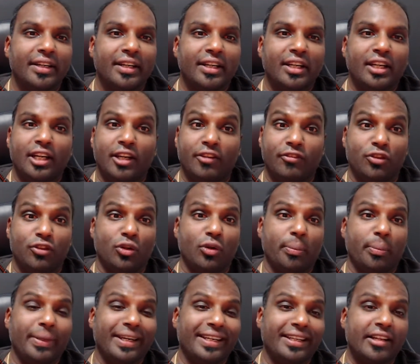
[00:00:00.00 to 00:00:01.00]
If you're a
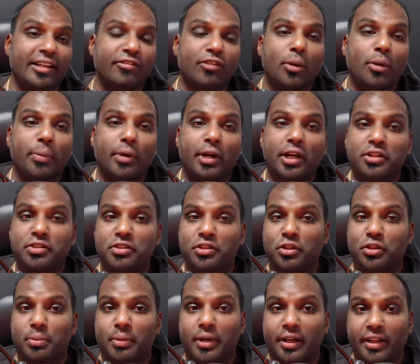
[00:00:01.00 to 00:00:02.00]
big enough operation,
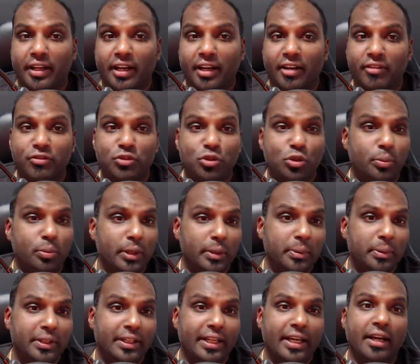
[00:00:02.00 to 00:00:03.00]
you might have two
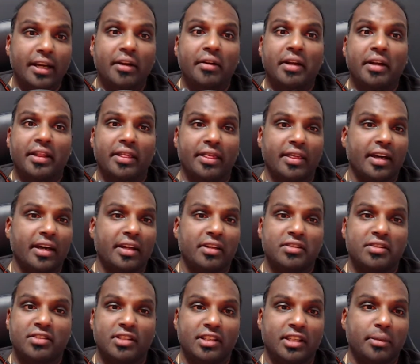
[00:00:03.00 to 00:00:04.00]
people there and then
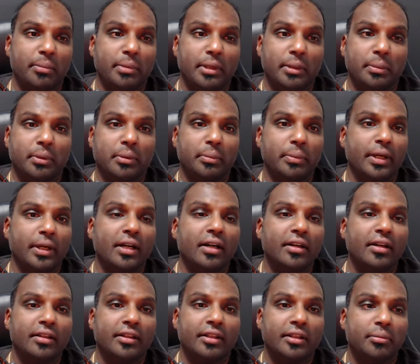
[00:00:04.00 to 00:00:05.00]
senior people
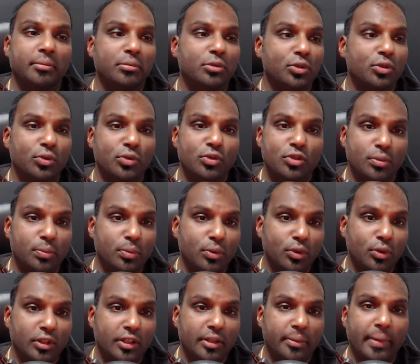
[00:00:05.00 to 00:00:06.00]
behind them to
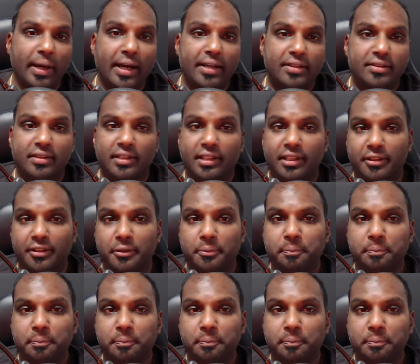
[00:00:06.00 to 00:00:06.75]
support them as needed.